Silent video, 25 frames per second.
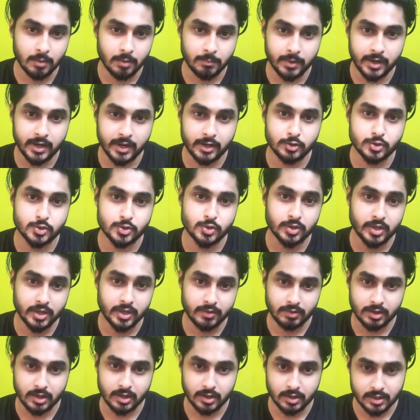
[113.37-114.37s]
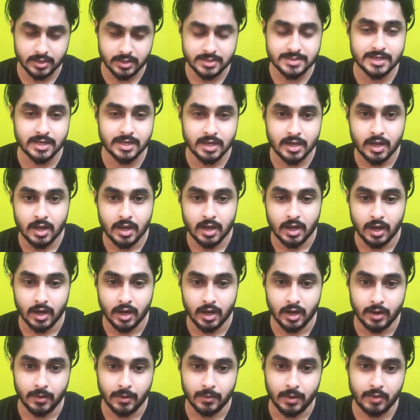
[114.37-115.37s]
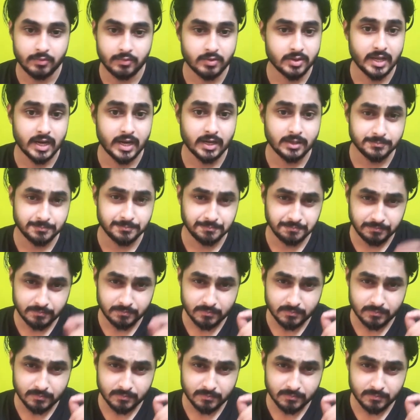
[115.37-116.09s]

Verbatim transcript: brain, you should give it a rest. After that,